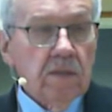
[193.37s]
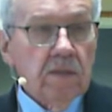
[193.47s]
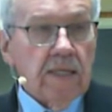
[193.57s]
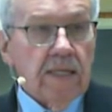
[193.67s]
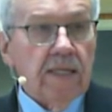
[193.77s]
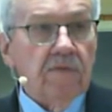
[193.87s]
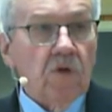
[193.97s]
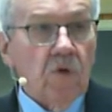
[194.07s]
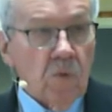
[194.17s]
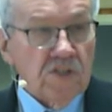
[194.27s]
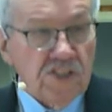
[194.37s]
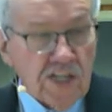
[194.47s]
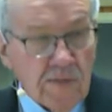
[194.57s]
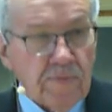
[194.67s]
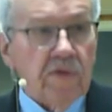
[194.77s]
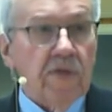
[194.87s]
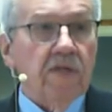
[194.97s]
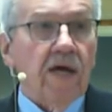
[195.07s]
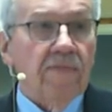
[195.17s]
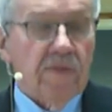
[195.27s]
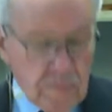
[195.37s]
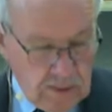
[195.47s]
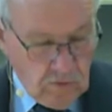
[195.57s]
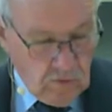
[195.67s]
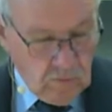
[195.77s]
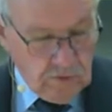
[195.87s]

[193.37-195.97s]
eating the Lord's Supper and not the meal.